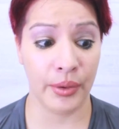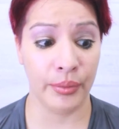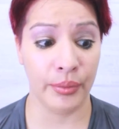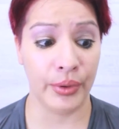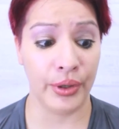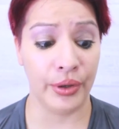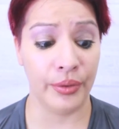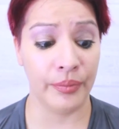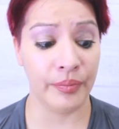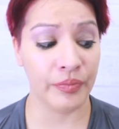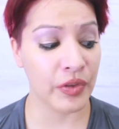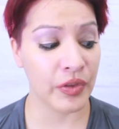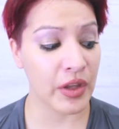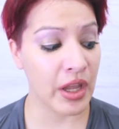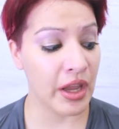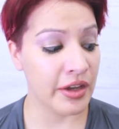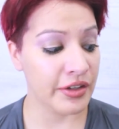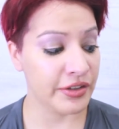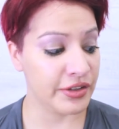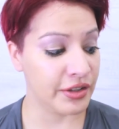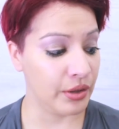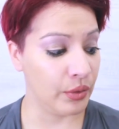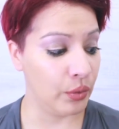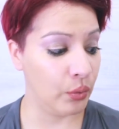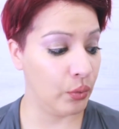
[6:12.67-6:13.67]
I wrote.
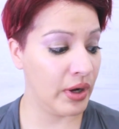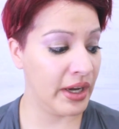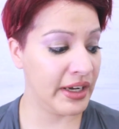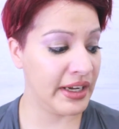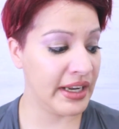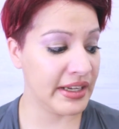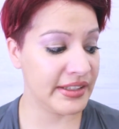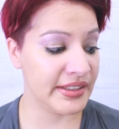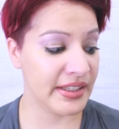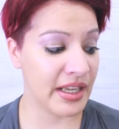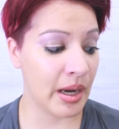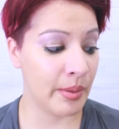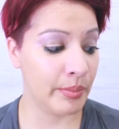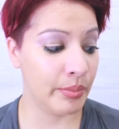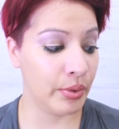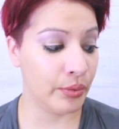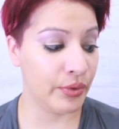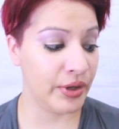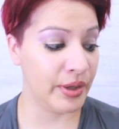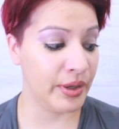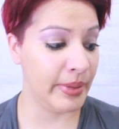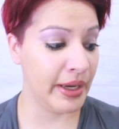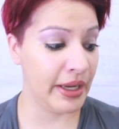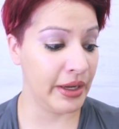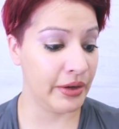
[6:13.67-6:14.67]
So one example
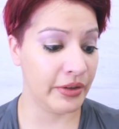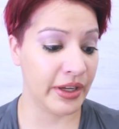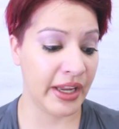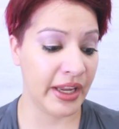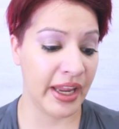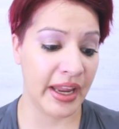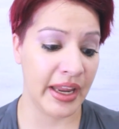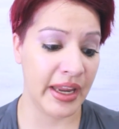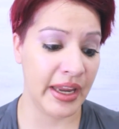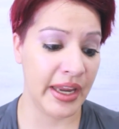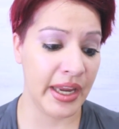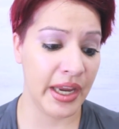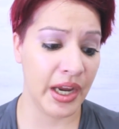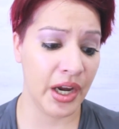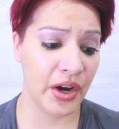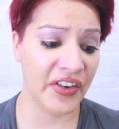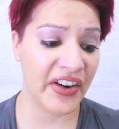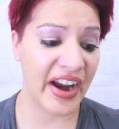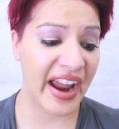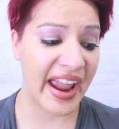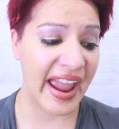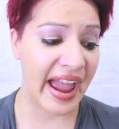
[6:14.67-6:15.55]
would be, okay, here I